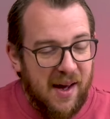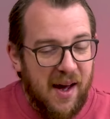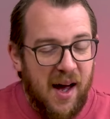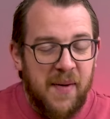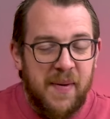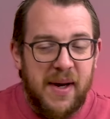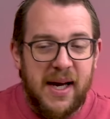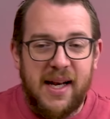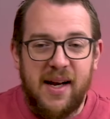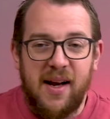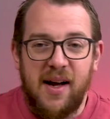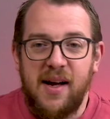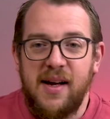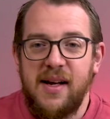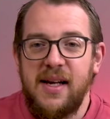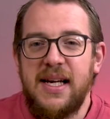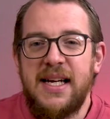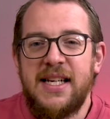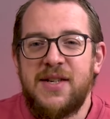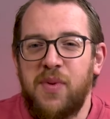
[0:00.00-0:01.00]
I mean,
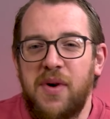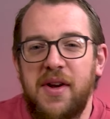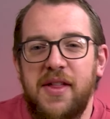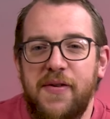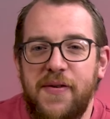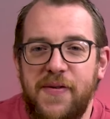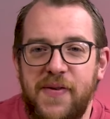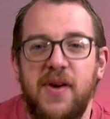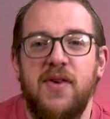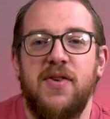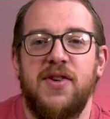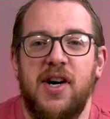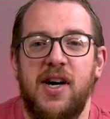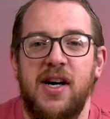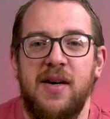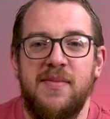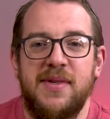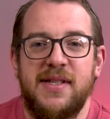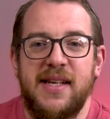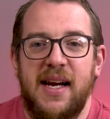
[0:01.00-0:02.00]
it's one of the few
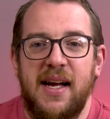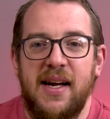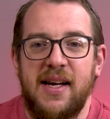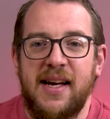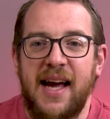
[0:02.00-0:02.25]
times that I